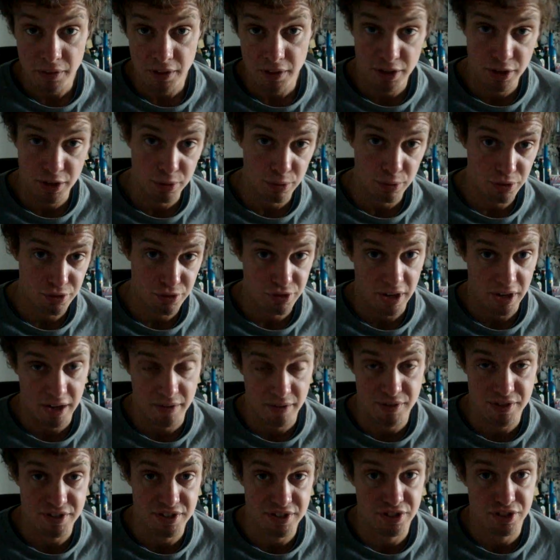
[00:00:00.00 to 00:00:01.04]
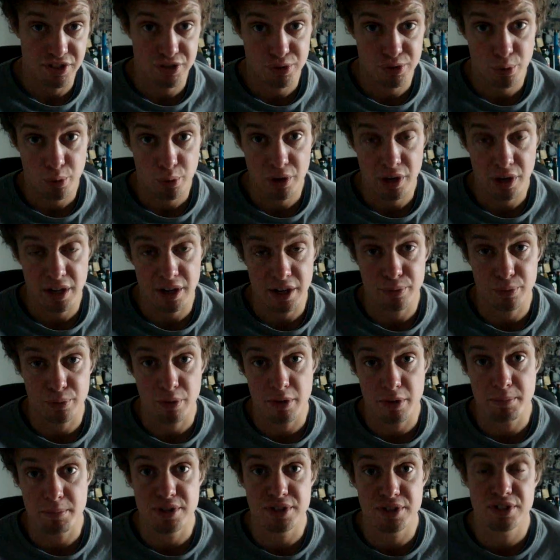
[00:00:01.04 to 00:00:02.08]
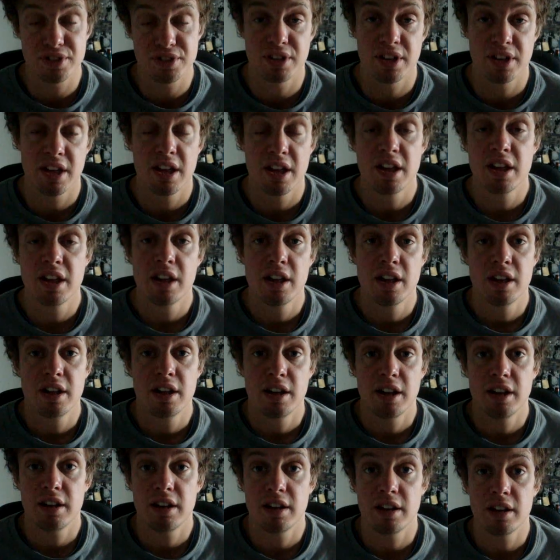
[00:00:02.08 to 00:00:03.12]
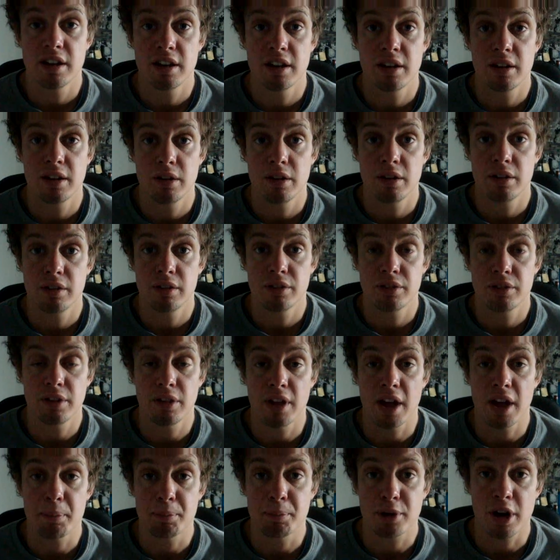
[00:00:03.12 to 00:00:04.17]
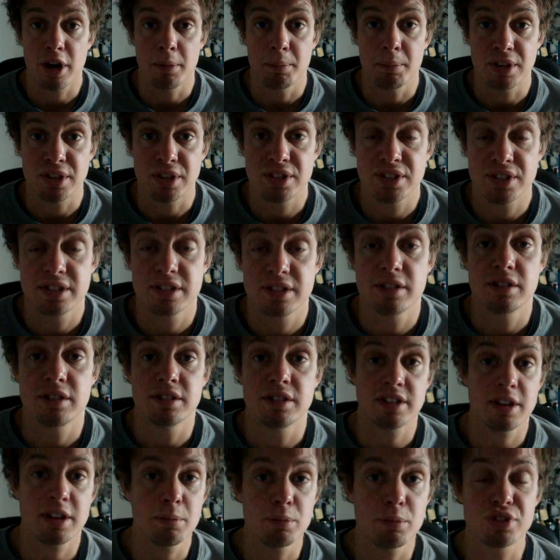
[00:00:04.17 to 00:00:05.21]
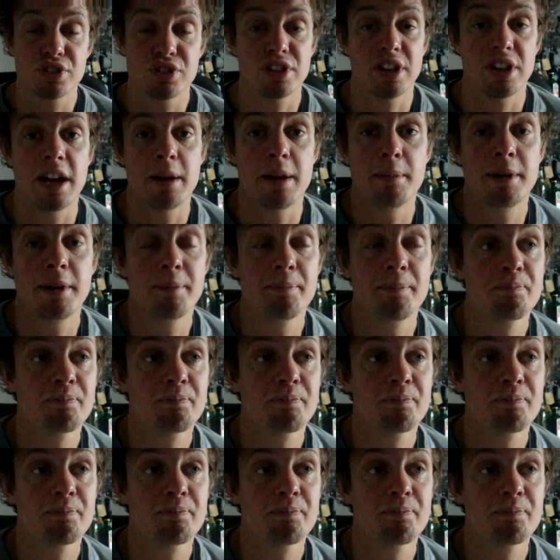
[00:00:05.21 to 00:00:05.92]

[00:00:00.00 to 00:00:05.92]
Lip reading: They could also have this as a storyline for The Miz till the upcoming SummerSlam.